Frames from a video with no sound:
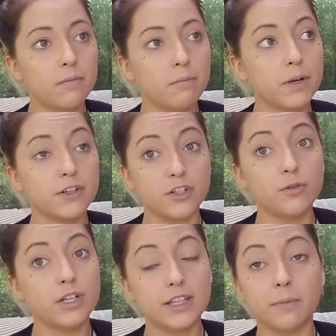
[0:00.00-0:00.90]
Because you
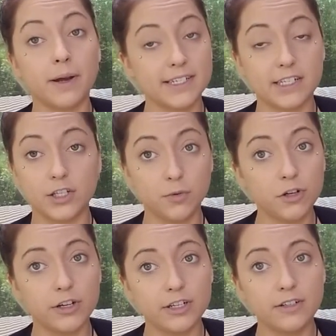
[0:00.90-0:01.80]
did the best that you
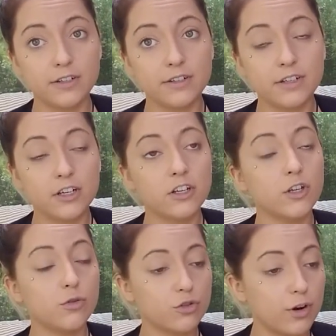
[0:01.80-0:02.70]
could.
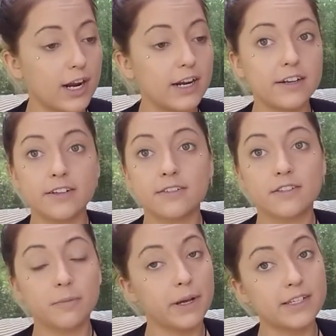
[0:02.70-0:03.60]
You tried
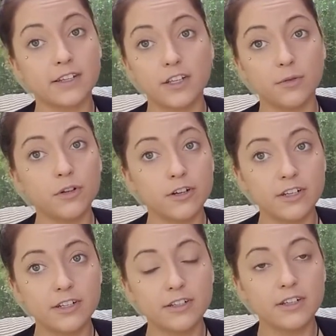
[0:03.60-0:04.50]
the best that you
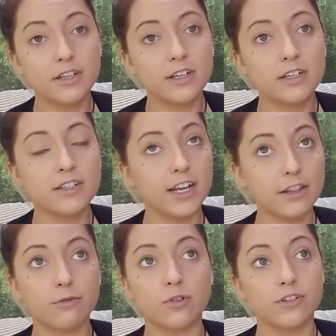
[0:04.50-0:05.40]
could to get
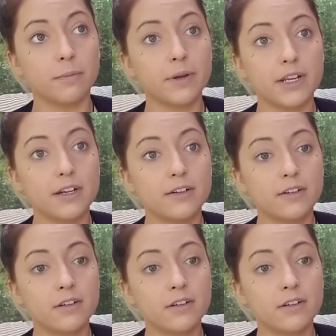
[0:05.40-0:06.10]
through to somebody.